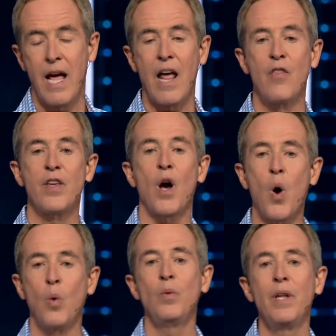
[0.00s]
And the
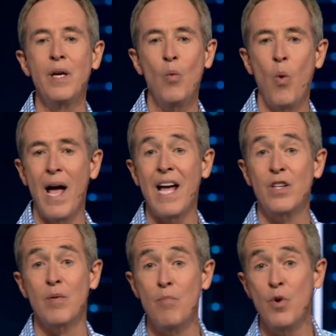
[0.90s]
only way
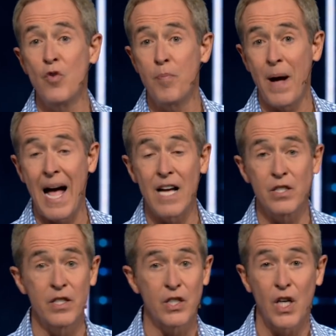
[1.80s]
to move
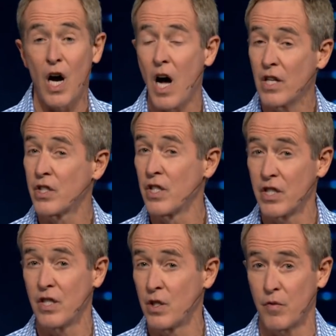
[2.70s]
past this constant
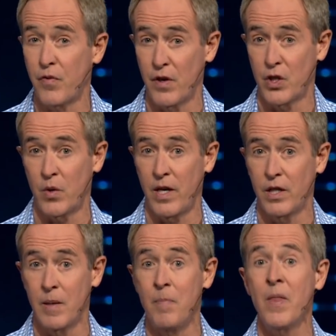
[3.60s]
sense of
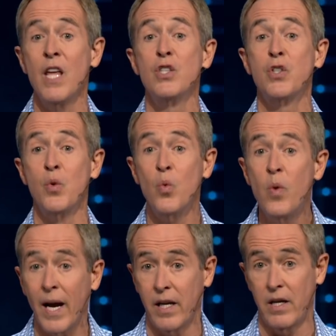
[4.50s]
frustration is to
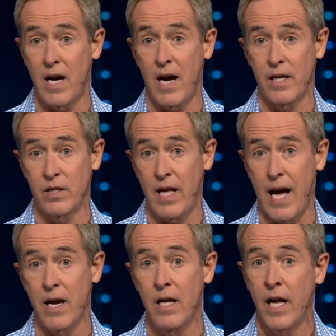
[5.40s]
recognize
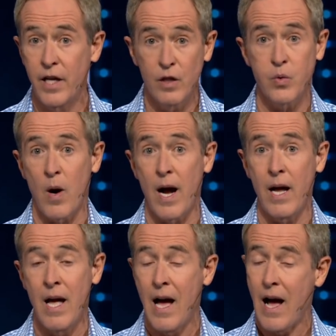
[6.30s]
that. And here's
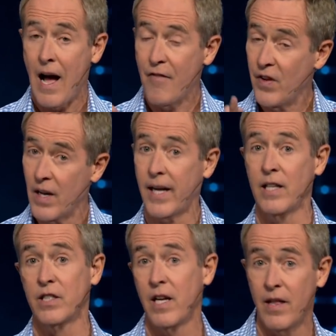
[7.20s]
why I feel I
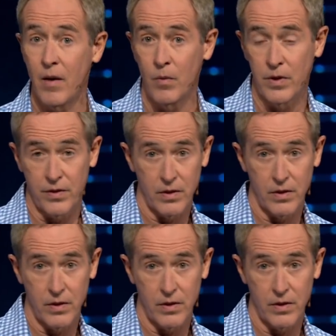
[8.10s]
can say that with